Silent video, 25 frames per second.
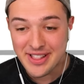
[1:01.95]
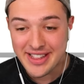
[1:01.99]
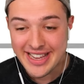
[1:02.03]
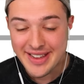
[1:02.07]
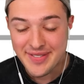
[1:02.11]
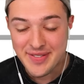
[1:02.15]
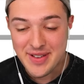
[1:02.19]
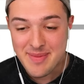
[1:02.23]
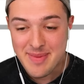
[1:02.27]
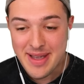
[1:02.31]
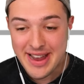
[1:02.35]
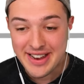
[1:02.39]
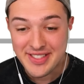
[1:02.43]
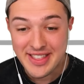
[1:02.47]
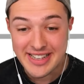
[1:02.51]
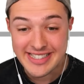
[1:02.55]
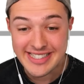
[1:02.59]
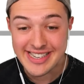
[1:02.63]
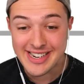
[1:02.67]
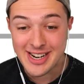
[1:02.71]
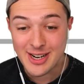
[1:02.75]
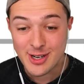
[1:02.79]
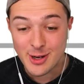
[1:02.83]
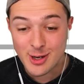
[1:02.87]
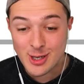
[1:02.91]
believe he made
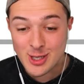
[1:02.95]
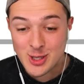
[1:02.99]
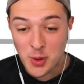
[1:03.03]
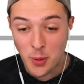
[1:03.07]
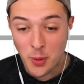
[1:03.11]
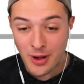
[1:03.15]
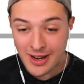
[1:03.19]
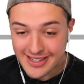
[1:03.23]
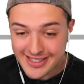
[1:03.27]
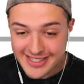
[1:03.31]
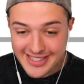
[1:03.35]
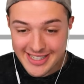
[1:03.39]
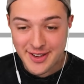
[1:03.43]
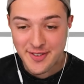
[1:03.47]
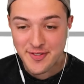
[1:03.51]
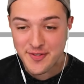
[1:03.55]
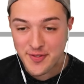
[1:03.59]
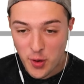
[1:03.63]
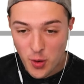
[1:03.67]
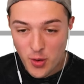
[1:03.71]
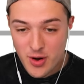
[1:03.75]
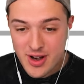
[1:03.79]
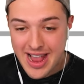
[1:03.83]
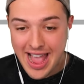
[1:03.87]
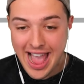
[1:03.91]
this in under
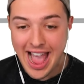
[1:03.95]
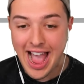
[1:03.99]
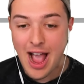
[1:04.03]
24